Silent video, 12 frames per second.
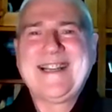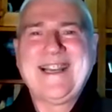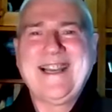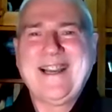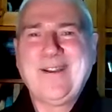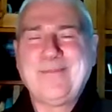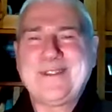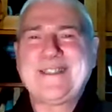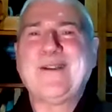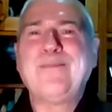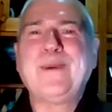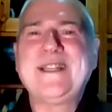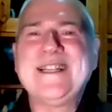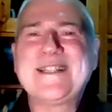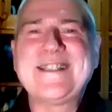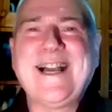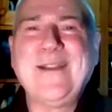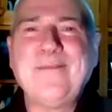But
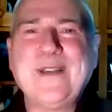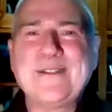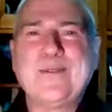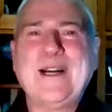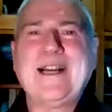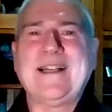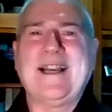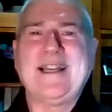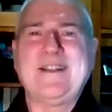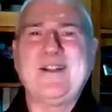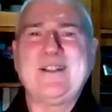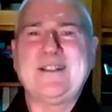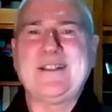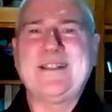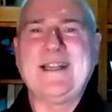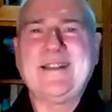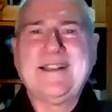time as well, I noticed